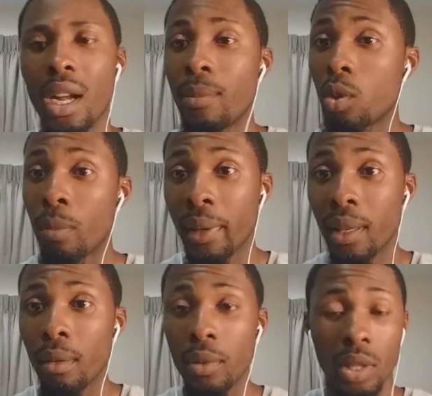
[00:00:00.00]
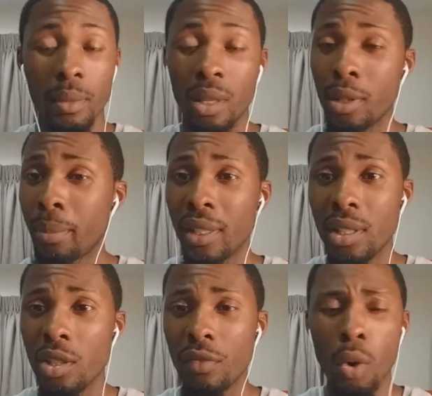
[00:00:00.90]
Come to
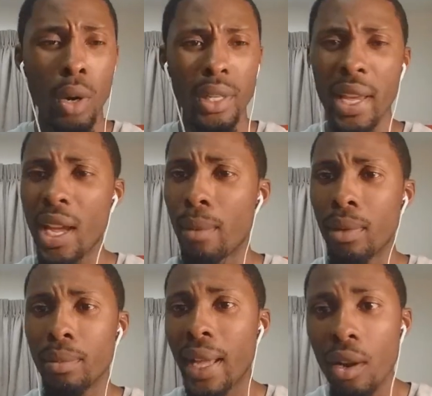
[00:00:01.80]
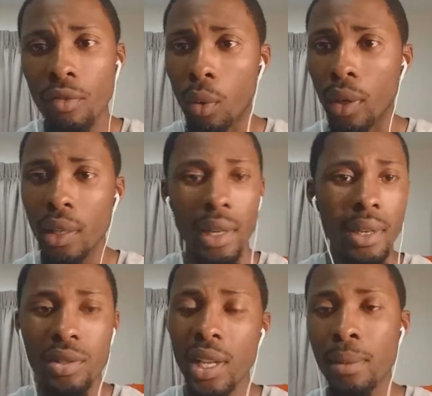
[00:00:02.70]
PlayStation 4? Yeah, I'm down for it.
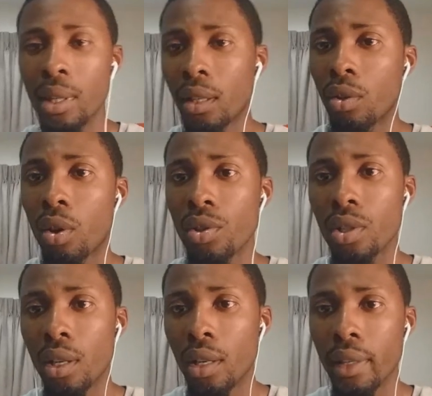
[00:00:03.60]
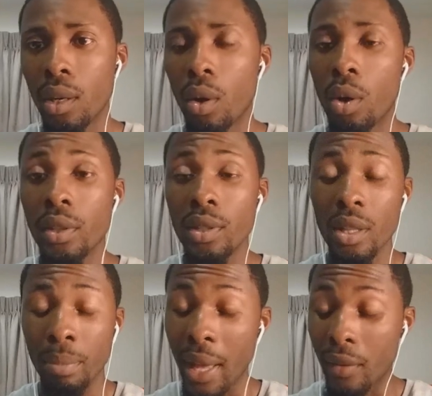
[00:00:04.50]
Same thing across all these
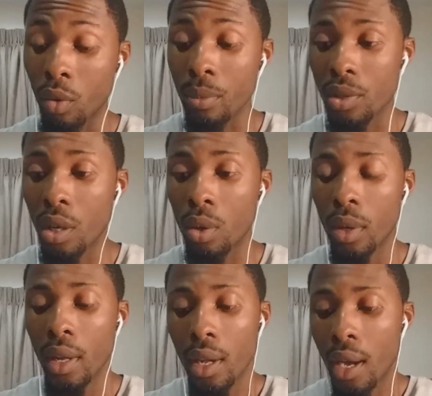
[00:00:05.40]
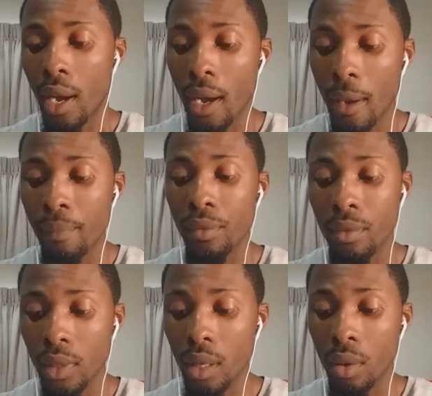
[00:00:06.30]
other platforms. So
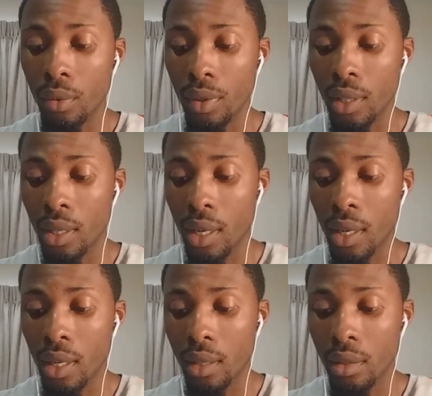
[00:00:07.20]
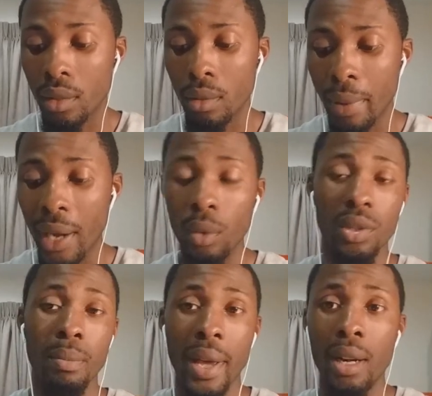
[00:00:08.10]
the
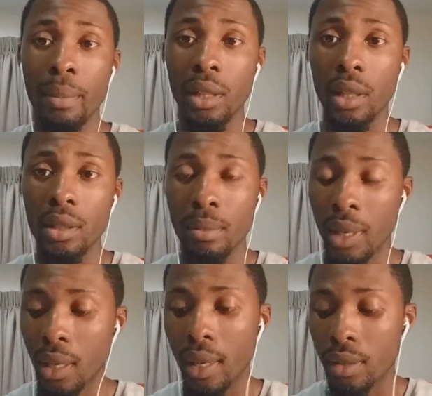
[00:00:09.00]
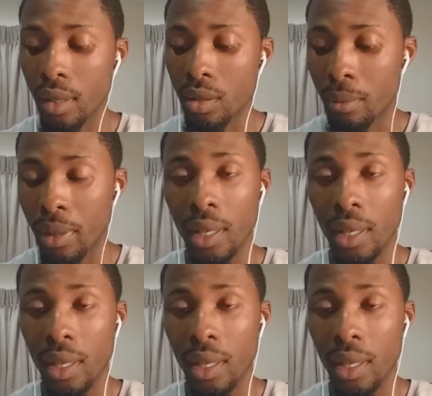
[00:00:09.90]
backwards compatibility to me is